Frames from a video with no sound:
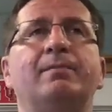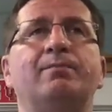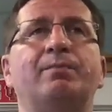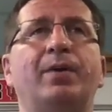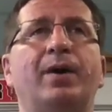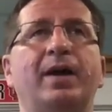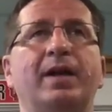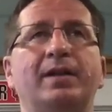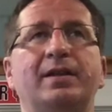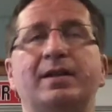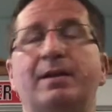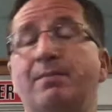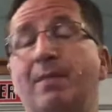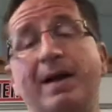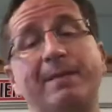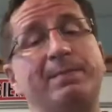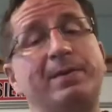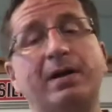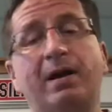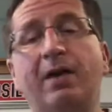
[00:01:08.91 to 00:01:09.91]
but there
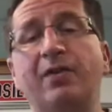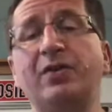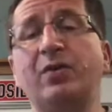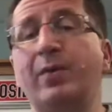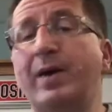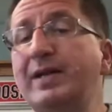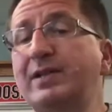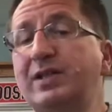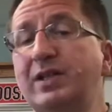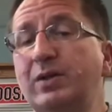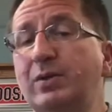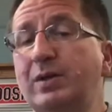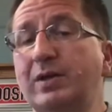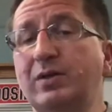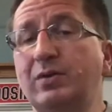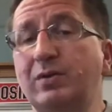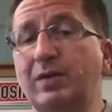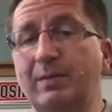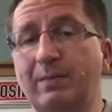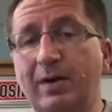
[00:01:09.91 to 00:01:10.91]
might be other ways that you can
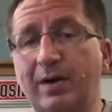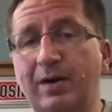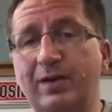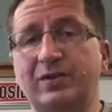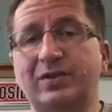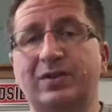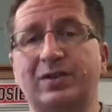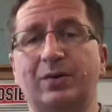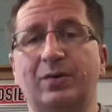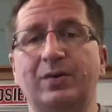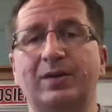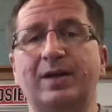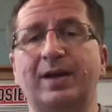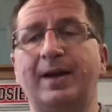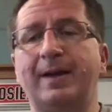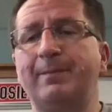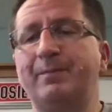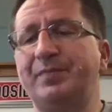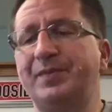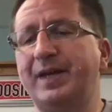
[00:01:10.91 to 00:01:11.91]
do them also,
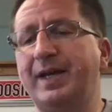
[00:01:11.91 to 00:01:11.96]
okay?